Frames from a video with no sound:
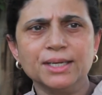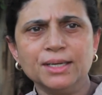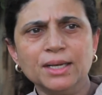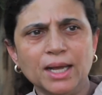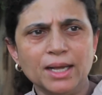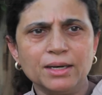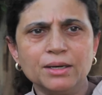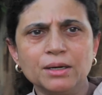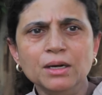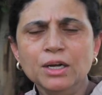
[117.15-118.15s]
din
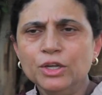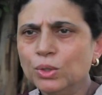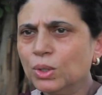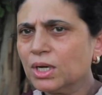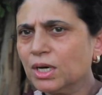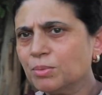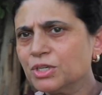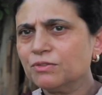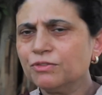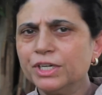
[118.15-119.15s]
and a
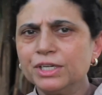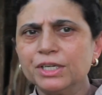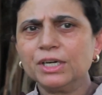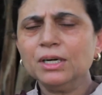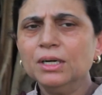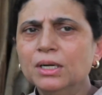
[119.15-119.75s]
corruption-free India.